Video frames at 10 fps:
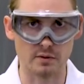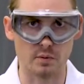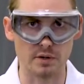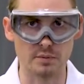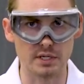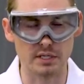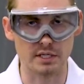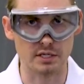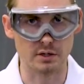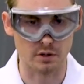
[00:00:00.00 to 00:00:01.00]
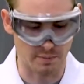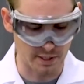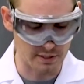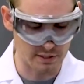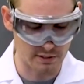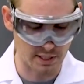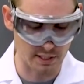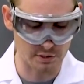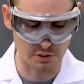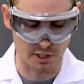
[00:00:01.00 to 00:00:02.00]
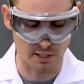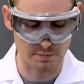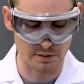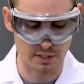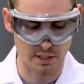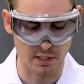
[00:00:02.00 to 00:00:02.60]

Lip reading: 1 milliliter or about 10 drops